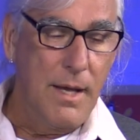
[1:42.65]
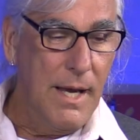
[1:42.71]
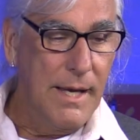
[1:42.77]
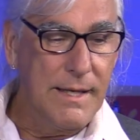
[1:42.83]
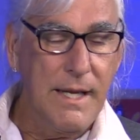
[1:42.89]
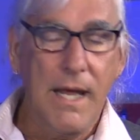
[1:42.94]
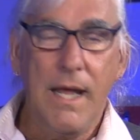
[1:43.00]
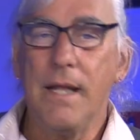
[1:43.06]

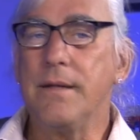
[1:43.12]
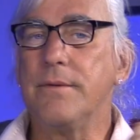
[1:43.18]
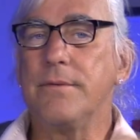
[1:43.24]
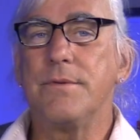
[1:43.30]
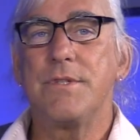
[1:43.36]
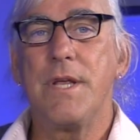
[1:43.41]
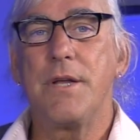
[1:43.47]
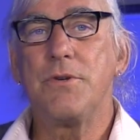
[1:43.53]

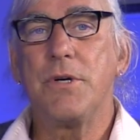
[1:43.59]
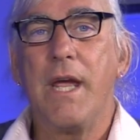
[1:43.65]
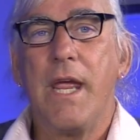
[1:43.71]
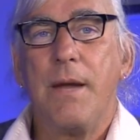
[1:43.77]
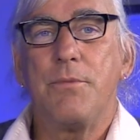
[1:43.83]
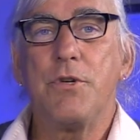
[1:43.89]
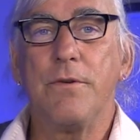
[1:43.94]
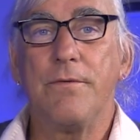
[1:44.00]
again, Central
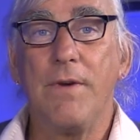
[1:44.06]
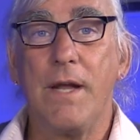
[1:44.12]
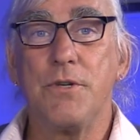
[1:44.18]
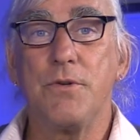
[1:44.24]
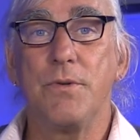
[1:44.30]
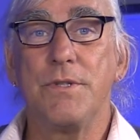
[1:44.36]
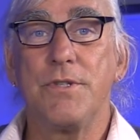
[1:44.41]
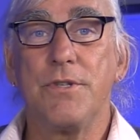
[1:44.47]
Hampshire
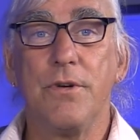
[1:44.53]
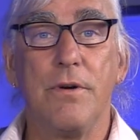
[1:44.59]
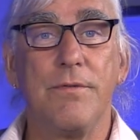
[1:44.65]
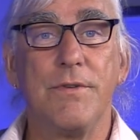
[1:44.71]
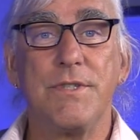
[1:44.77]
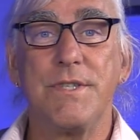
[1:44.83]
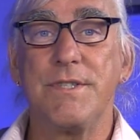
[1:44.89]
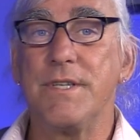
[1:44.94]
Veteran
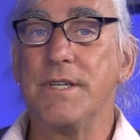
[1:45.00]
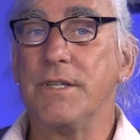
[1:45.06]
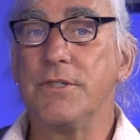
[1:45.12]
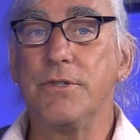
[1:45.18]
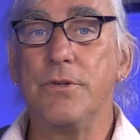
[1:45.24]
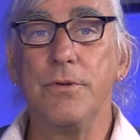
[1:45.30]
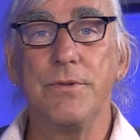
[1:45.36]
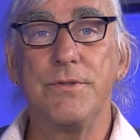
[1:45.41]
Services
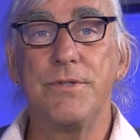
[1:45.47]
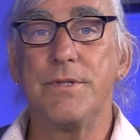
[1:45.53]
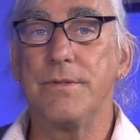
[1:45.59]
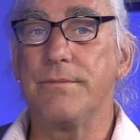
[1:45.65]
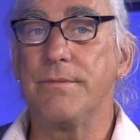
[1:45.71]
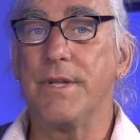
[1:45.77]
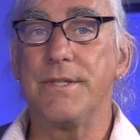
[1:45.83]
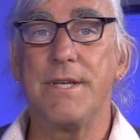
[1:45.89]

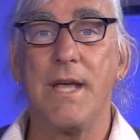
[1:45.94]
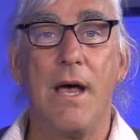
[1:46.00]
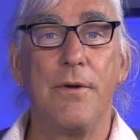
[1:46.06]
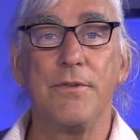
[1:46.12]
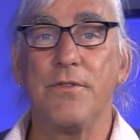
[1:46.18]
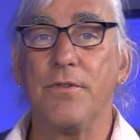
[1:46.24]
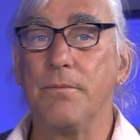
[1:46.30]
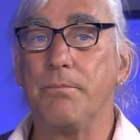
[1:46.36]
includes the
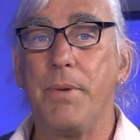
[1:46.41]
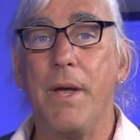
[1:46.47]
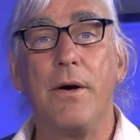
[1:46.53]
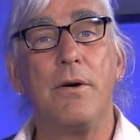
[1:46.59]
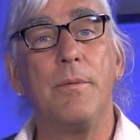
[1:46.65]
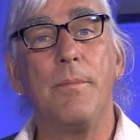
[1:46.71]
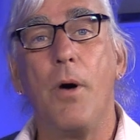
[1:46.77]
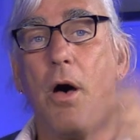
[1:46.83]
towns from
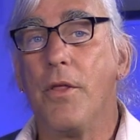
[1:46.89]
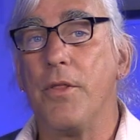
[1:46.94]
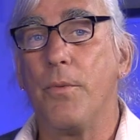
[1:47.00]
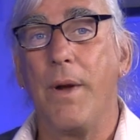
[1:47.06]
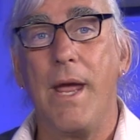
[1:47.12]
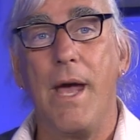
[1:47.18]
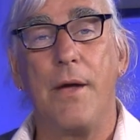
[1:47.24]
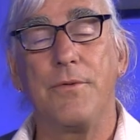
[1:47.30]
Pelham all the
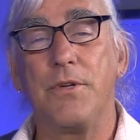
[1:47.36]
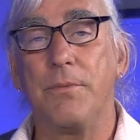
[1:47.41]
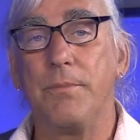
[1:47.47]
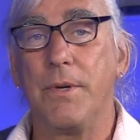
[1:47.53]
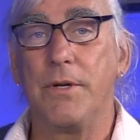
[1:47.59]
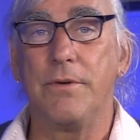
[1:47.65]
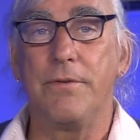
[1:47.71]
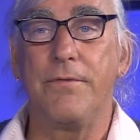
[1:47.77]
way out to
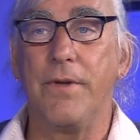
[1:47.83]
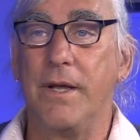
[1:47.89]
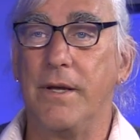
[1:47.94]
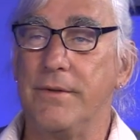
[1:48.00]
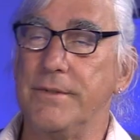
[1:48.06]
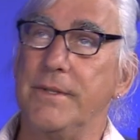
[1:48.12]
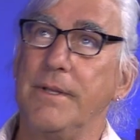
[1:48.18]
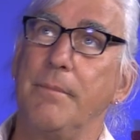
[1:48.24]

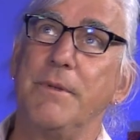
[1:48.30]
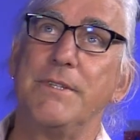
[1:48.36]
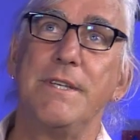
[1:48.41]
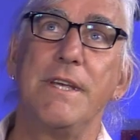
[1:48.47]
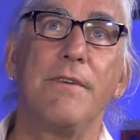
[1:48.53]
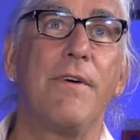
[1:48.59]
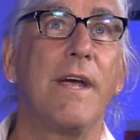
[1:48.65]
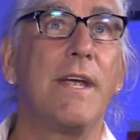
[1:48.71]
Middlefield. Let me
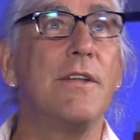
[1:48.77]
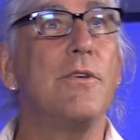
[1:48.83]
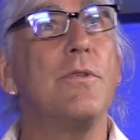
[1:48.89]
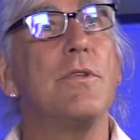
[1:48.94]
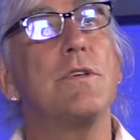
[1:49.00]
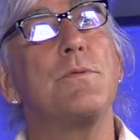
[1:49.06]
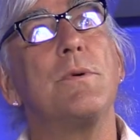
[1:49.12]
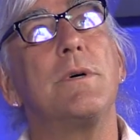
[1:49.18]
see if I can
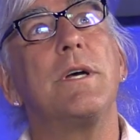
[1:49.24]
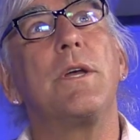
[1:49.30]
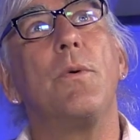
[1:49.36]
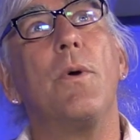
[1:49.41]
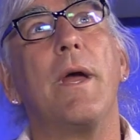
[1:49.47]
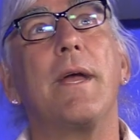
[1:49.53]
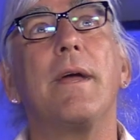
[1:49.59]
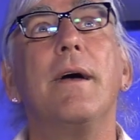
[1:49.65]
do this really
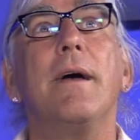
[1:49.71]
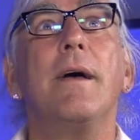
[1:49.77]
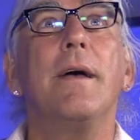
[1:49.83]
quick.